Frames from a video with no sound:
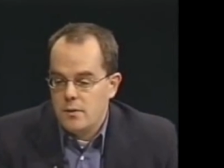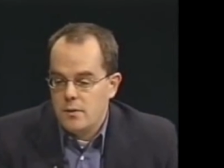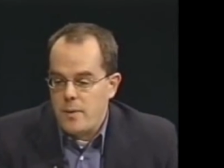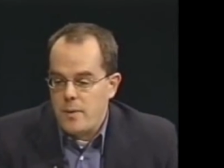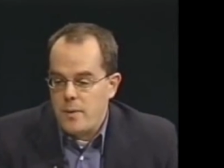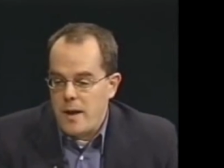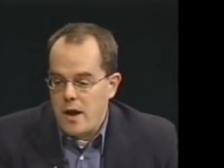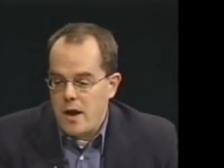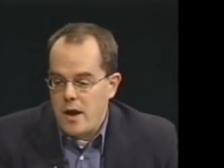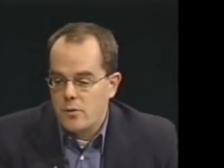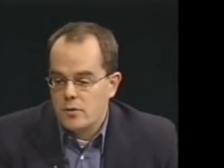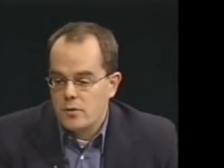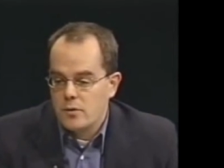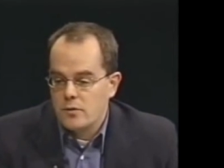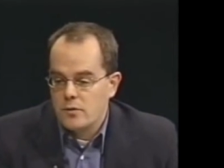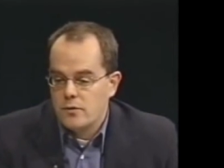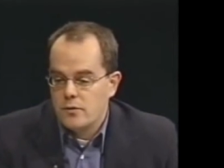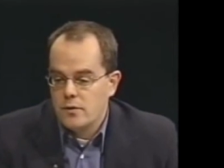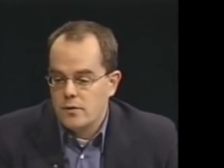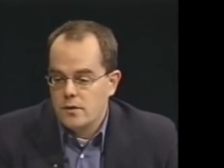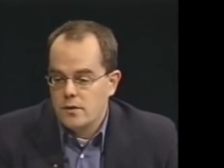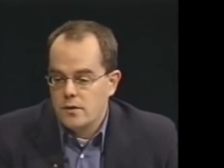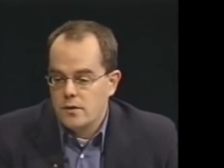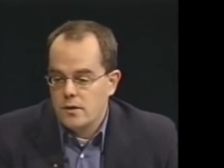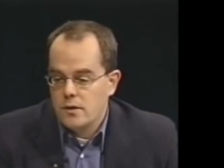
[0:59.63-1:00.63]
the power
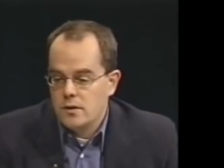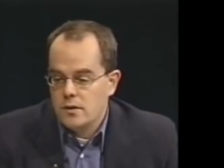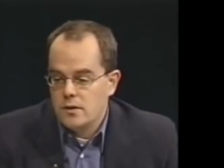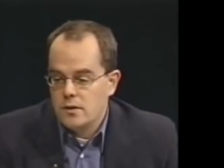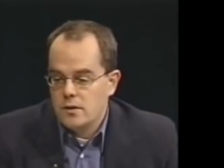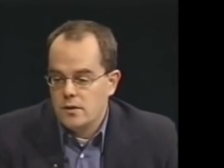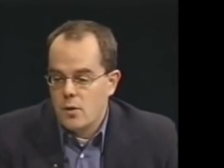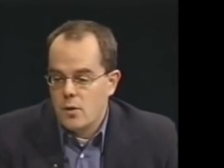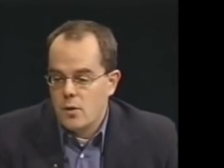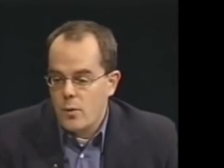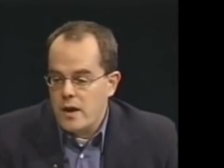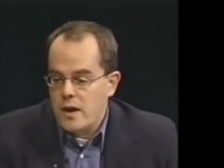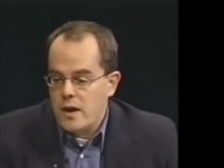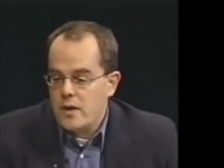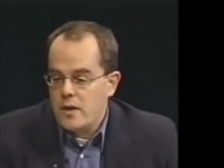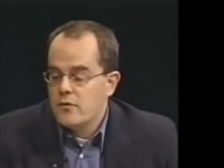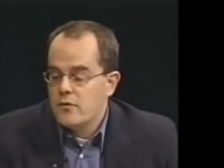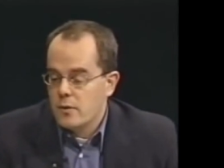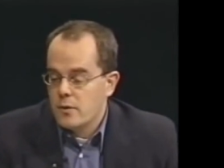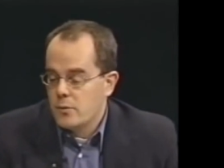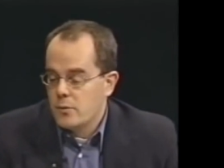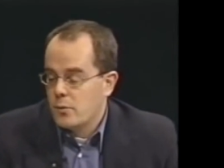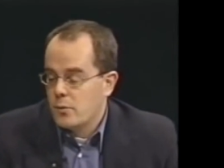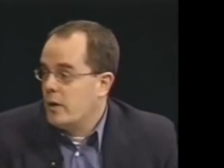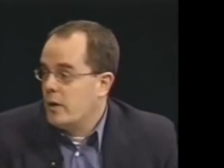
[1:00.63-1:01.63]
away
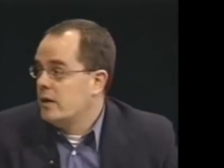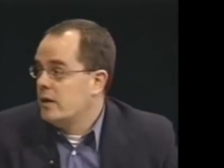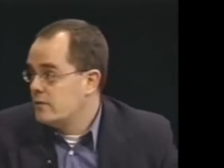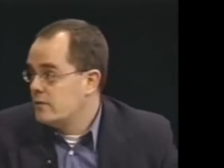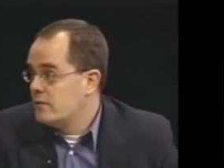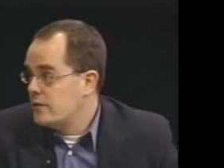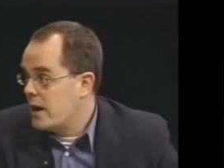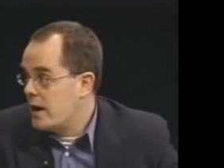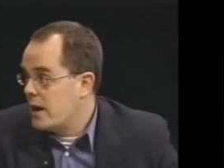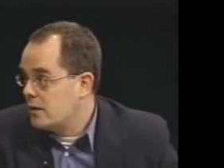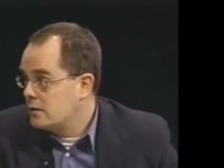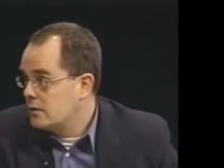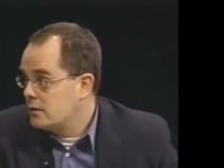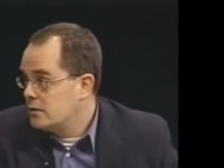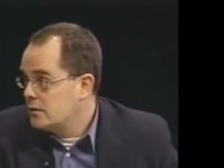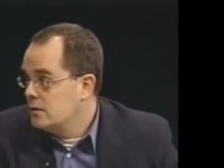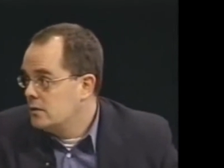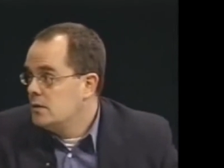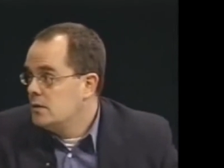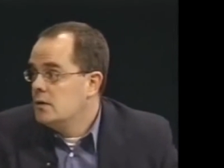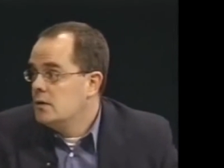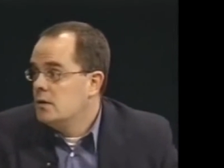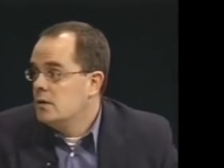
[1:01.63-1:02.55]
from the rank and file.